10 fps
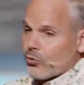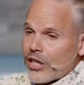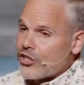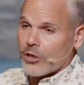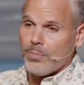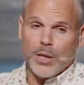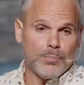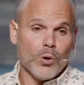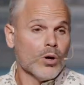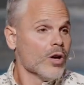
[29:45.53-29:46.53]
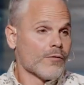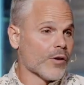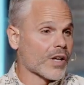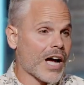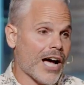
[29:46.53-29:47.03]
reaching people
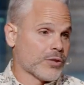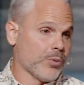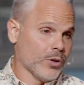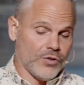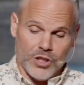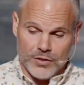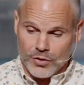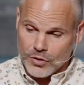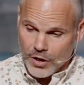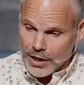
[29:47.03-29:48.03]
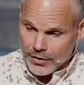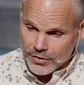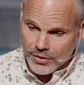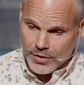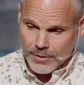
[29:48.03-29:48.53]
for the gospel of Jesus
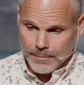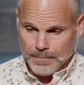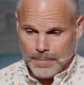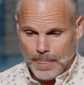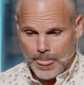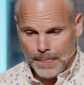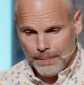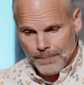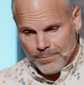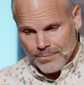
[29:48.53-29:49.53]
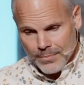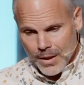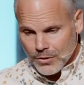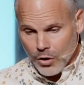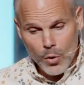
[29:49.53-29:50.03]
Christ.
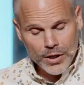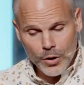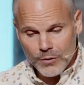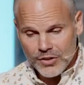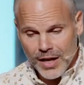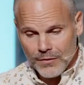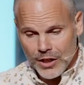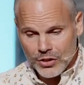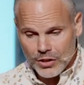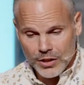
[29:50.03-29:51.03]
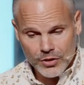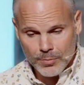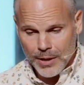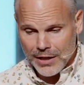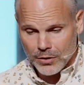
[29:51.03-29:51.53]
Don't get over salvation. Here's
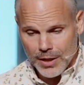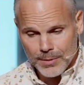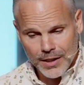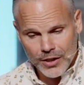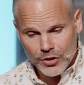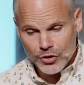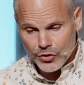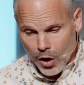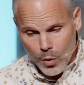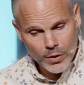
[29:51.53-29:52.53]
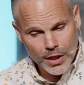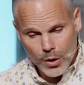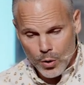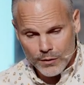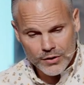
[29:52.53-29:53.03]
the practical application. Don't get
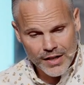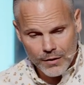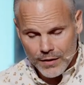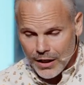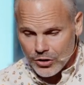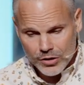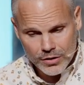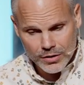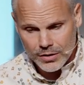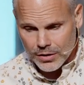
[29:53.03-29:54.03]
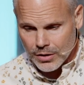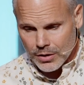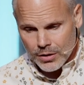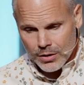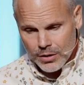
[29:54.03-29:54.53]
over salvation.
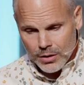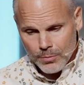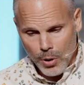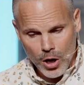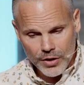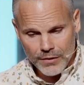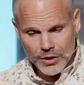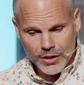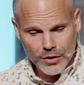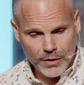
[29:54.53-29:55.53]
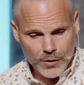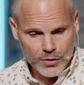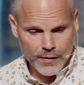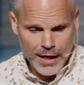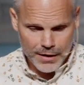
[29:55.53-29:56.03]
Paul never did. Look at
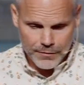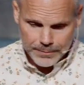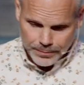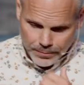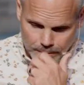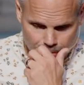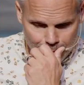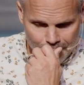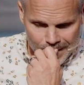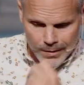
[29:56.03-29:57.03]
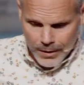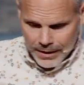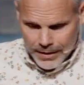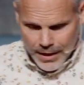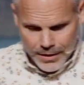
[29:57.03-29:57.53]
verse 5. Look
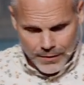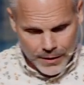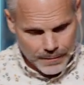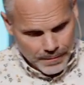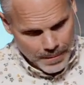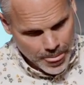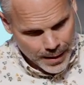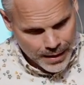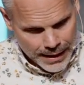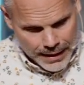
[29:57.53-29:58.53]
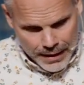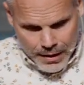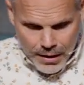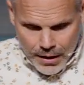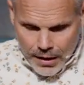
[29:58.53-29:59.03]
at the end of it.
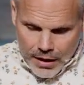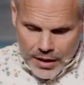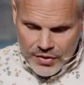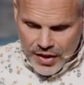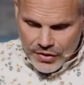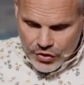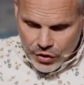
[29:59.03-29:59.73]
He says,